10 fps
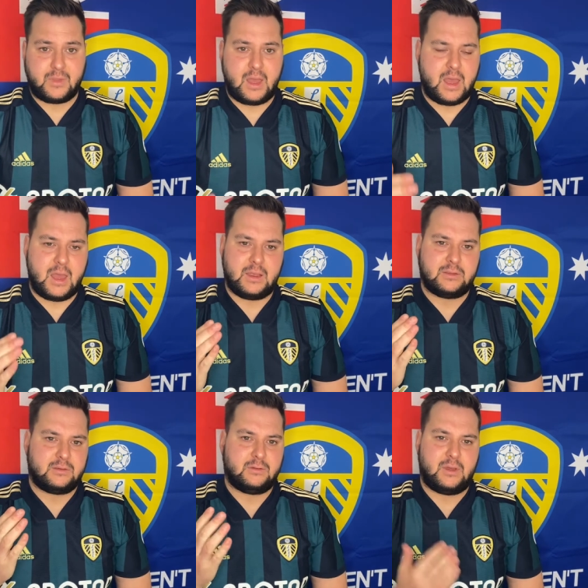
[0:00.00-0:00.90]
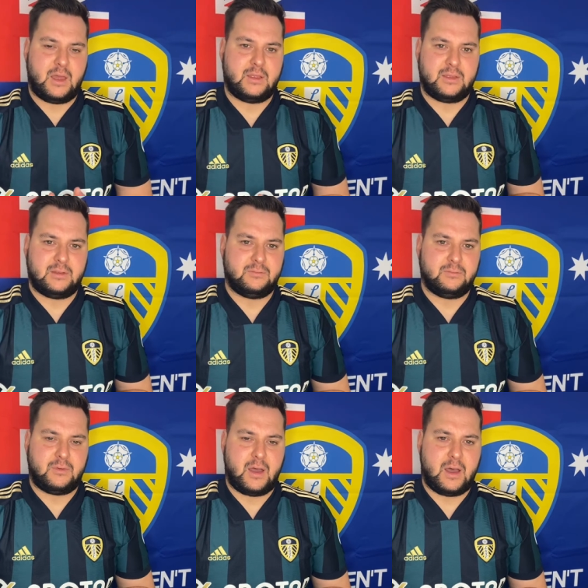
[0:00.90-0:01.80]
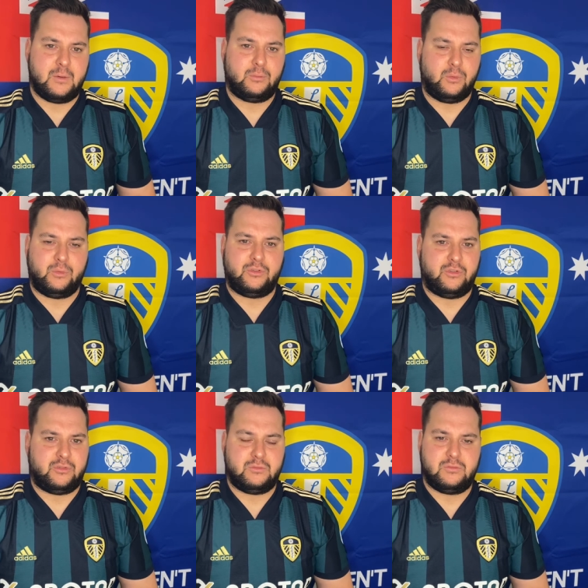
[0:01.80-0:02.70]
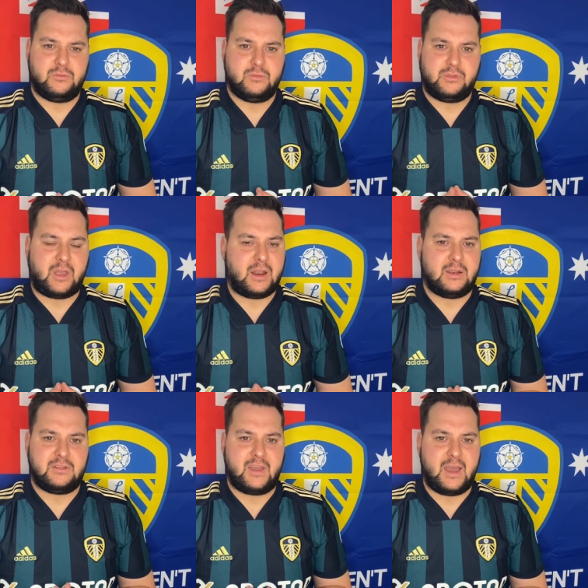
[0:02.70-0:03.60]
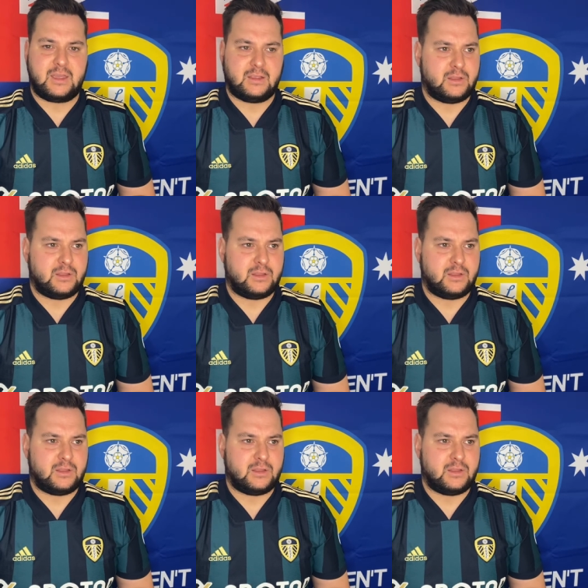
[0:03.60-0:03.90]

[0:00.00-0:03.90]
and then Wolves just started attacking.